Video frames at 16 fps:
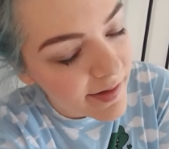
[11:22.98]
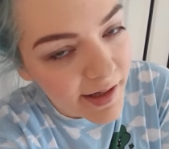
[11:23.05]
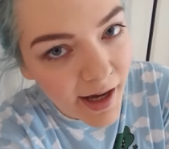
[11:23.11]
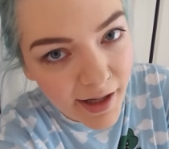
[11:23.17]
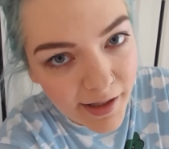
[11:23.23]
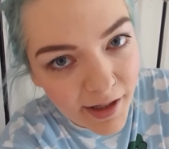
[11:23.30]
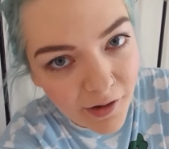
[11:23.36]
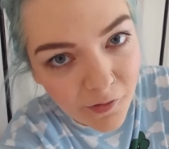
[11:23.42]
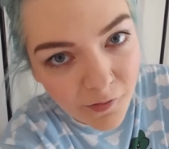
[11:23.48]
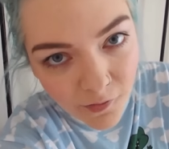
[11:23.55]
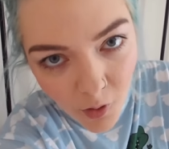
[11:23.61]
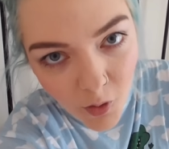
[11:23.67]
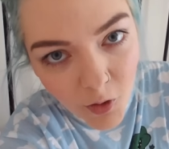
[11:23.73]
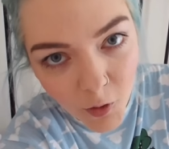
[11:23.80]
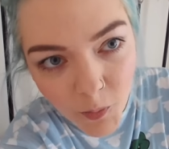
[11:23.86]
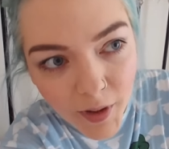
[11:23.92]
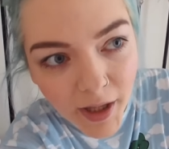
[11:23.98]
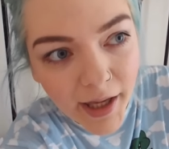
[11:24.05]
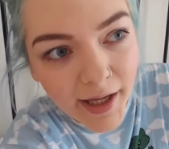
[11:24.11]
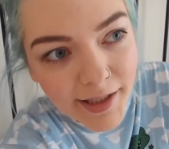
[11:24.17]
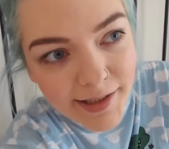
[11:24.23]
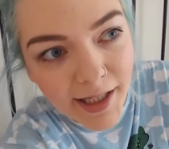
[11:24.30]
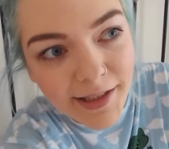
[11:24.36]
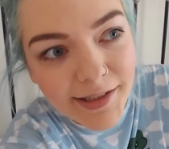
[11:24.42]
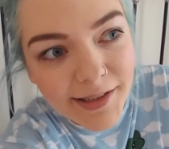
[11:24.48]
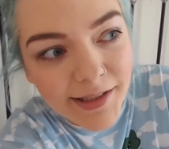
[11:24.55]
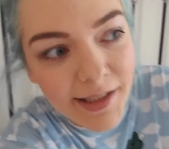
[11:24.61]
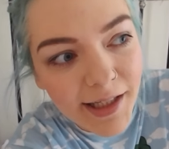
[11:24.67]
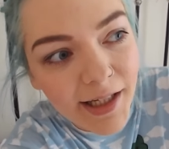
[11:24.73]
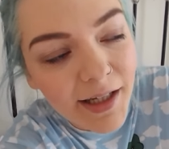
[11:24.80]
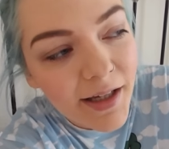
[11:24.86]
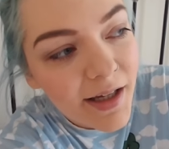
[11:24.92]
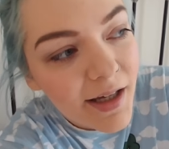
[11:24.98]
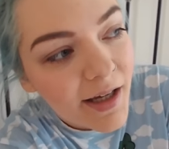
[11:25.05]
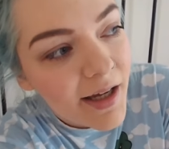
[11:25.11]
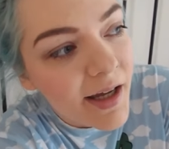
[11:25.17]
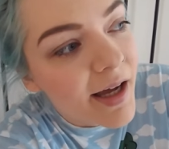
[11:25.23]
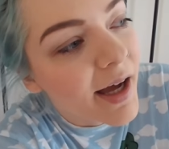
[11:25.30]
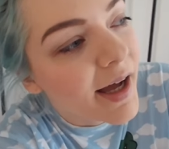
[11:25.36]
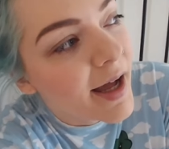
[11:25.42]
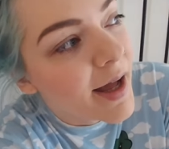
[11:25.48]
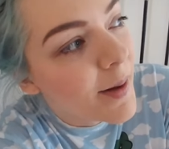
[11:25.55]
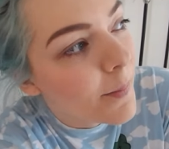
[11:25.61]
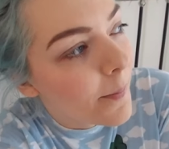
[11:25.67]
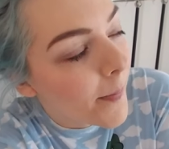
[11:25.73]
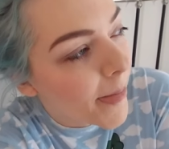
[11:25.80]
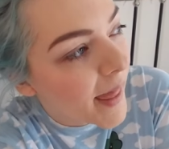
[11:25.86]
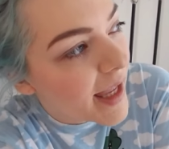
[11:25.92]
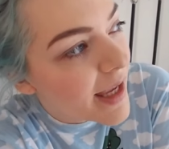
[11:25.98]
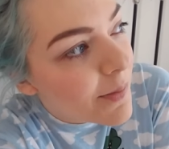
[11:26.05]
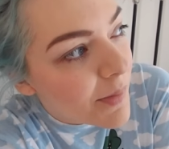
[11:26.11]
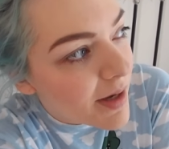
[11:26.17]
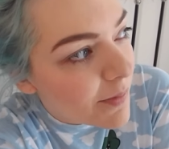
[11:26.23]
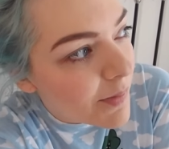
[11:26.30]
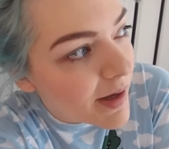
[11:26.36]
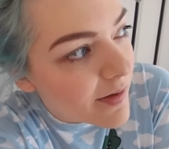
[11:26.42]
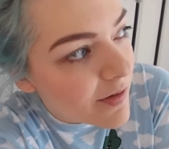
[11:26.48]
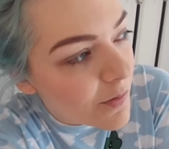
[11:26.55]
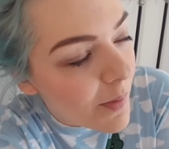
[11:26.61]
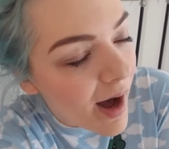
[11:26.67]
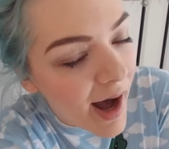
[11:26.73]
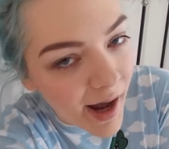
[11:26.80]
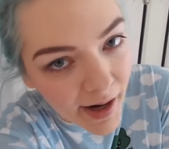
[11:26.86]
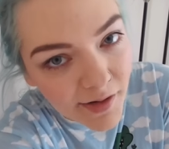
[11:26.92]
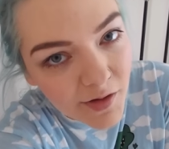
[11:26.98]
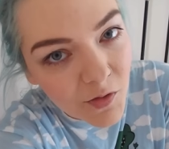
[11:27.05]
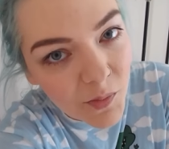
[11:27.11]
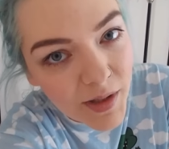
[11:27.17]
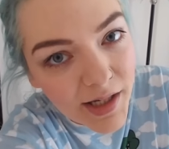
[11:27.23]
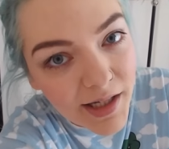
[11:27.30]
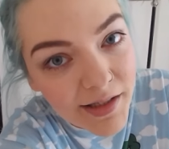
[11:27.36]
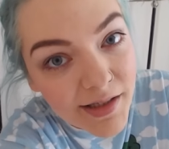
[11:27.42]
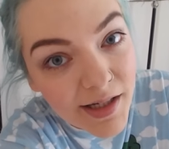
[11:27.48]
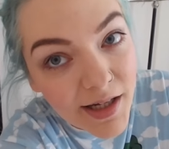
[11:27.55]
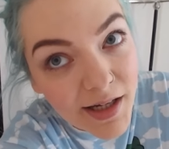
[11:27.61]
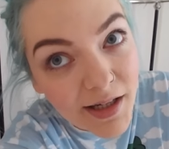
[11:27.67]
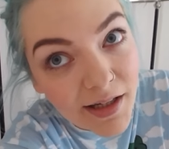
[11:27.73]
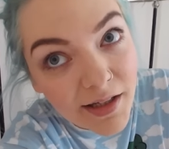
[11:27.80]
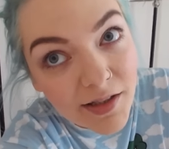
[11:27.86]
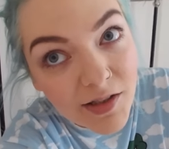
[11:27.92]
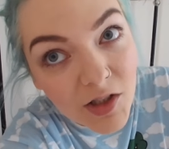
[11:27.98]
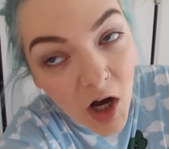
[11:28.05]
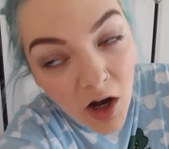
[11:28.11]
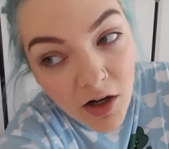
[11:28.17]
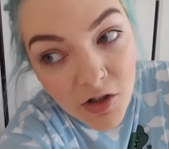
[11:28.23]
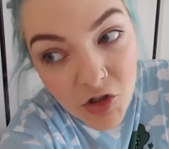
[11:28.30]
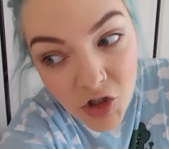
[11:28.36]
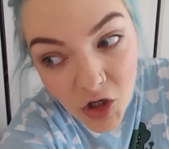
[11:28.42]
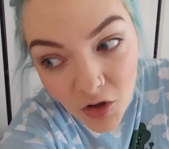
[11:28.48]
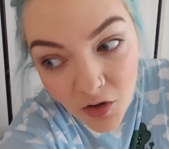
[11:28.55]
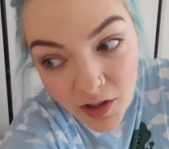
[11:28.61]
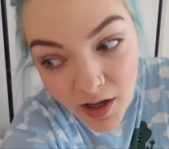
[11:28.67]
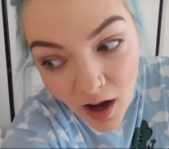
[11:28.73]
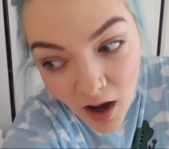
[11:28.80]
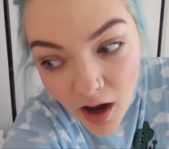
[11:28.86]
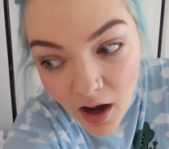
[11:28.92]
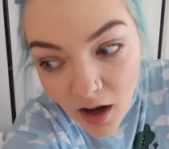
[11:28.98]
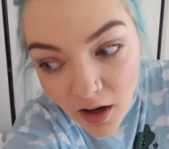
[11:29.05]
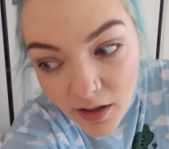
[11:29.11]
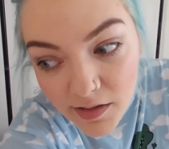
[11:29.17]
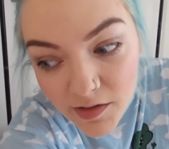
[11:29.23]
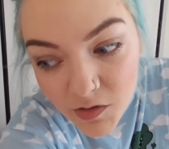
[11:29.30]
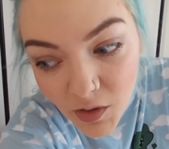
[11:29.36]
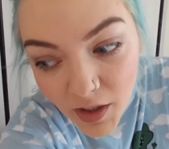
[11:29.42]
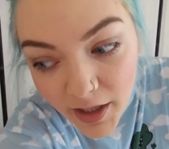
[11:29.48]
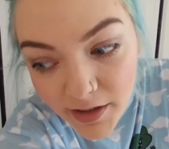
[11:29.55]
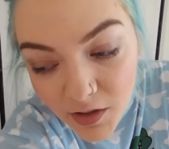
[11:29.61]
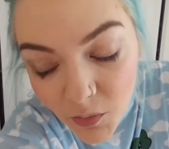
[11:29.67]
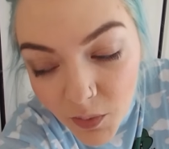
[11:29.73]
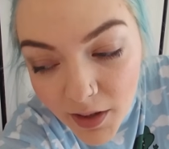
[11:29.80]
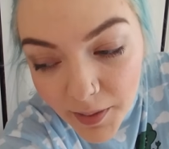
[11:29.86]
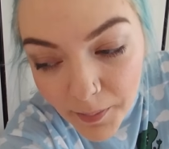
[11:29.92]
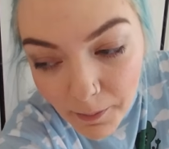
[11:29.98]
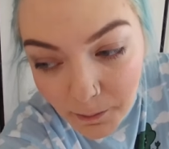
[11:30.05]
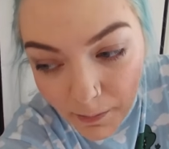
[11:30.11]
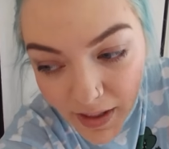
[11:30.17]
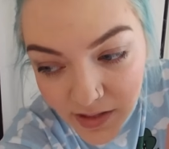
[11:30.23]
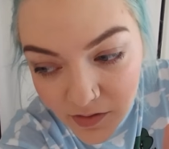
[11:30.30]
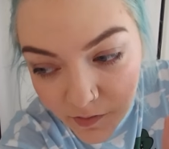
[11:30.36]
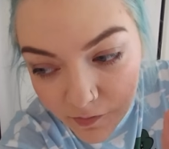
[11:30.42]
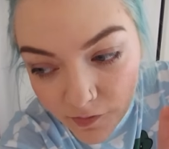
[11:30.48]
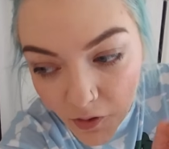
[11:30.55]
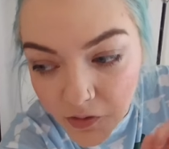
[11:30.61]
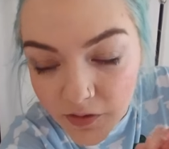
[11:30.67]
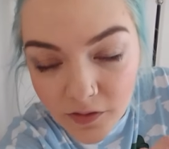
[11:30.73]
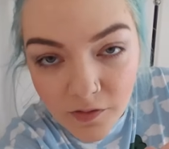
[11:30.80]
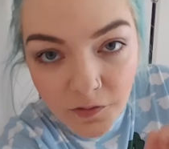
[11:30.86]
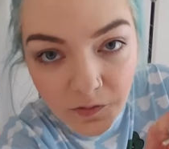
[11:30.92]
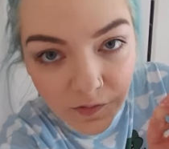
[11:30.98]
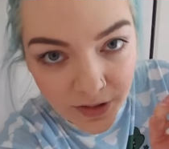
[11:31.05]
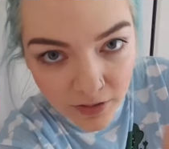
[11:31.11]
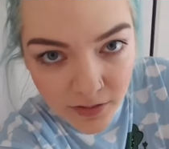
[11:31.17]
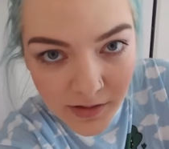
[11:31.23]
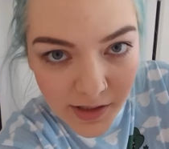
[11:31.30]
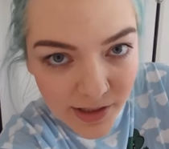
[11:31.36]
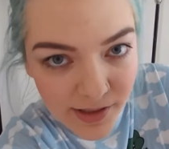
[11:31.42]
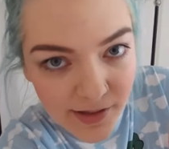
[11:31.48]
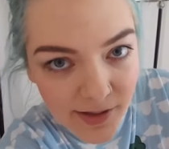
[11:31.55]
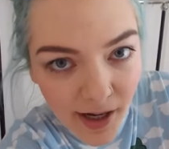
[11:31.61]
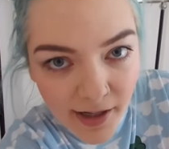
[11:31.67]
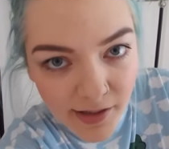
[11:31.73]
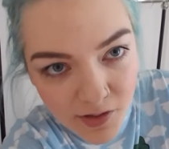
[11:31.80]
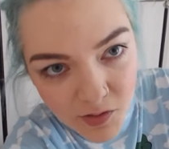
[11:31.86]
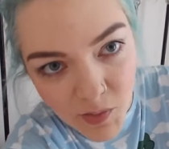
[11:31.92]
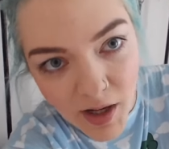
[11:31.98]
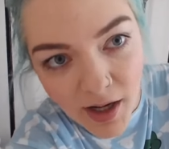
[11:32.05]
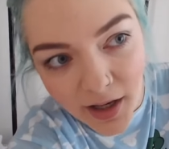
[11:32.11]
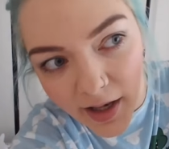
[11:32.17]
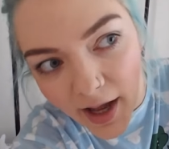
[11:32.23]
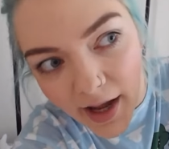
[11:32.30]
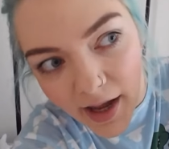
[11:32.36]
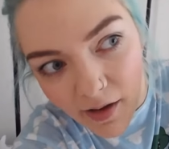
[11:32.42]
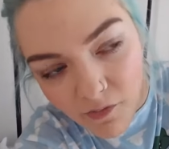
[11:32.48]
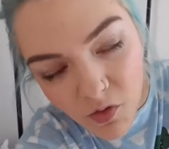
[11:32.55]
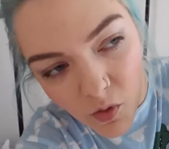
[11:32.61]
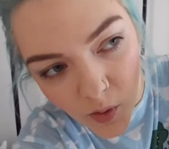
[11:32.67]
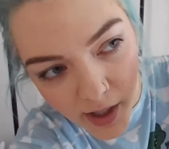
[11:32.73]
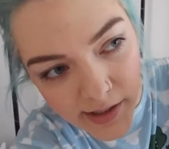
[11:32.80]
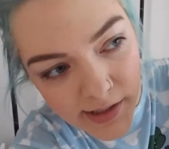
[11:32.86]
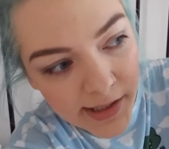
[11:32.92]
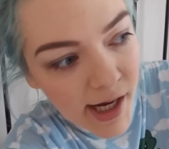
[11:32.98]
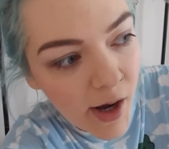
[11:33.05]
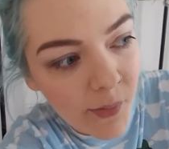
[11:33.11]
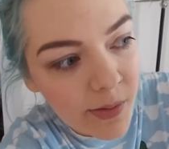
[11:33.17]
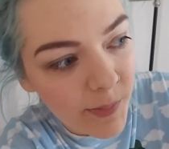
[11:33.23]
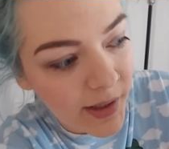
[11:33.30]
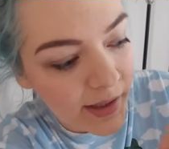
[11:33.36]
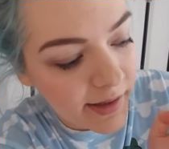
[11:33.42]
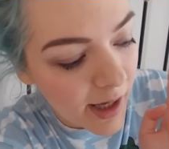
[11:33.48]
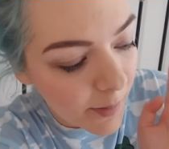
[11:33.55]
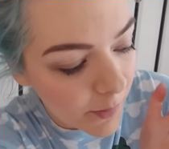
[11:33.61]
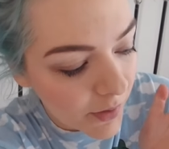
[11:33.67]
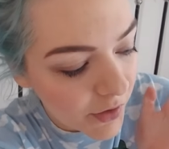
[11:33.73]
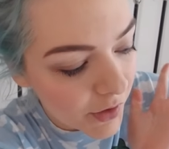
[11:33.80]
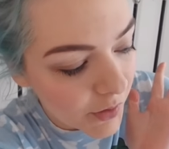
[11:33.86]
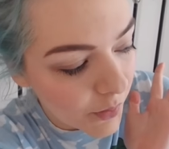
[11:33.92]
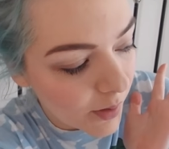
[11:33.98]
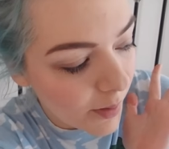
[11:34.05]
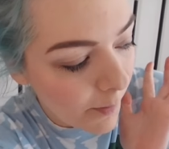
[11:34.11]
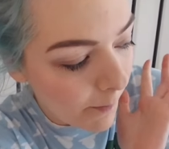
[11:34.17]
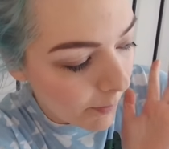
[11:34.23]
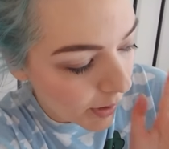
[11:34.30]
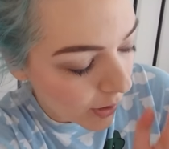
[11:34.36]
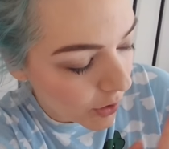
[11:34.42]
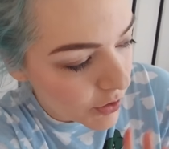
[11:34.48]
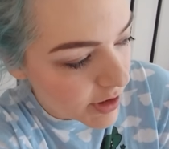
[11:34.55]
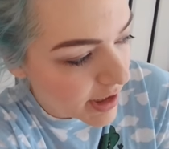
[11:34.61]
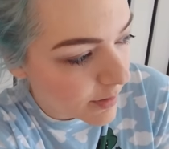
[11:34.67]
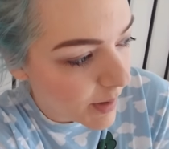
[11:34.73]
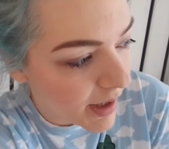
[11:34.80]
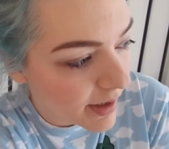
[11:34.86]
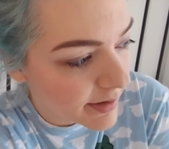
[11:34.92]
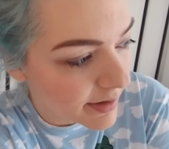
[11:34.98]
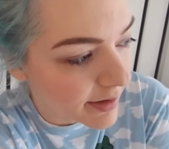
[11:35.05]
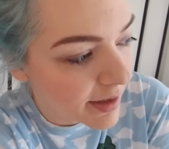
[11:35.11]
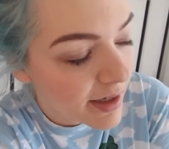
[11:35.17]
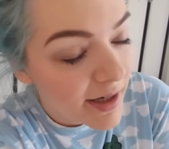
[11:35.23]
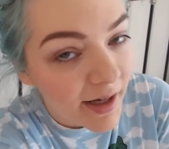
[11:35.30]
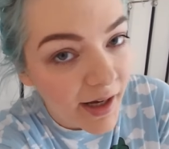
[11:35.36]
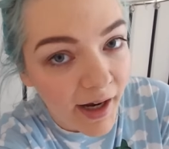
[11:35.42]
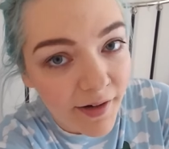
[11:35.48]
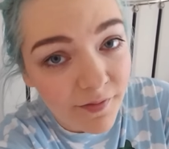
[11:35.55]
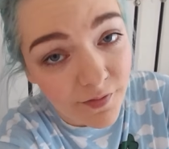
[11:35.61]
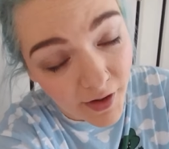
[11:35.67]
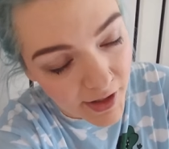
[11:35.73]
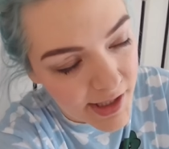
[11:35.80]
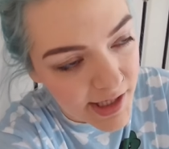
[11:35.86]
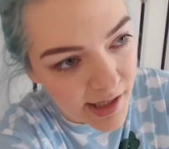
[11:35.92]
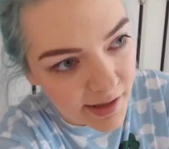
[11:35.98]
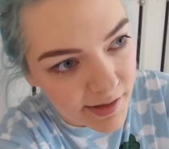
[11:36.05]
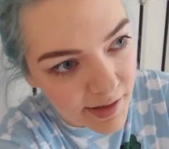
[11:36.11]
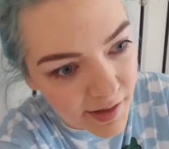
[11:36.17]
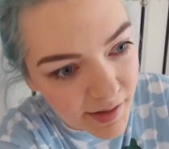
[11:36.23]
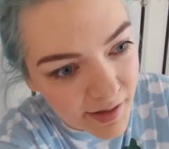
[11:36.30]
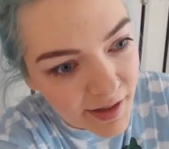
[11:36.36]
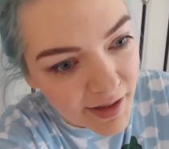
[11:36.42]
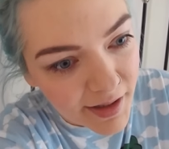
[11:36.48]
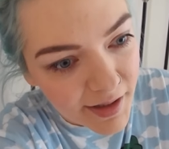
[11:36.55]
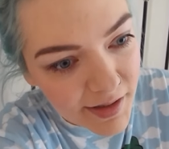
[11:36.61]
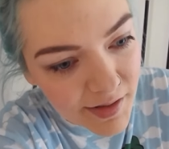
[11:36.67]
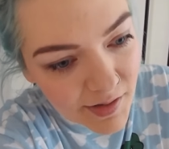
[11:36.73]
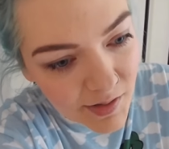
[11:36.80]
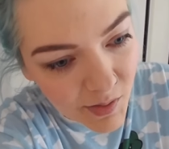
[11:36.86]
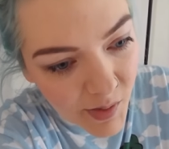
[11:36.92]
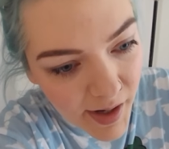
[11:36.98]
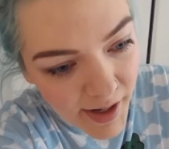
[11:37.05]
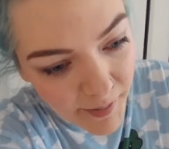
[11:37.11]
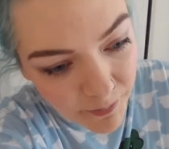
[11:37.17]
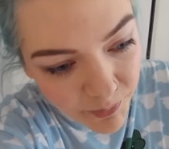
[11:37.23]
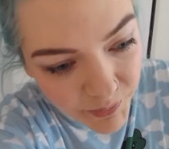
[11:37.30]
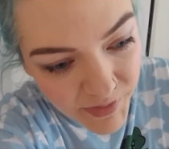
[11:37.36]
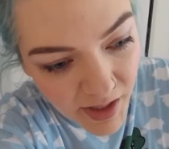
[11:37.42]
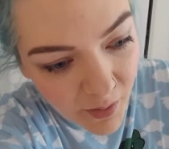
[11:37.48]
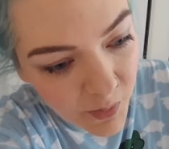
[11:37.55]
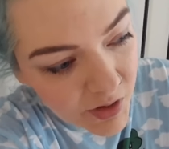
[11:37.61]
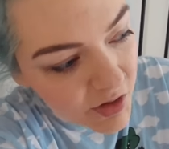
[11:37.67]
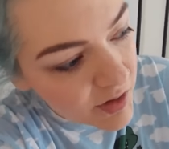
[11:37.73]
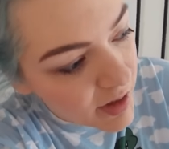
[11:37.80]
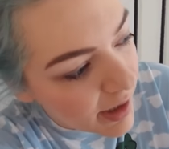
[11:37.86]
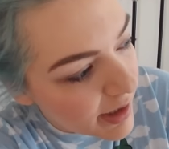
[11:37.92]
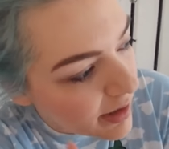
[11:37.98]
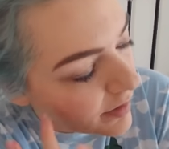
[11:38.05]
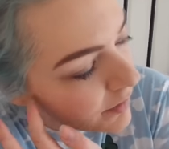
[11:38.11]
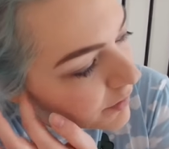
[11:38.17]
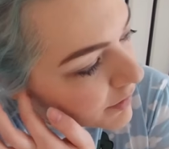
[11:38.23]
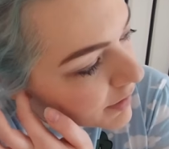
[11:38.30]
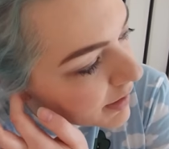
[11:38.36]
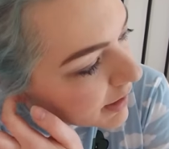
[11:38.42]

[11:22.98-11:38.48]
He had like 4 cupcakes yesterday. He made me some handmade dark chocolate hearts and they were mint fondant filled inside as well. I have no idea how we made them, but they were bloody amazing and very tasty. So yeah, we just kind of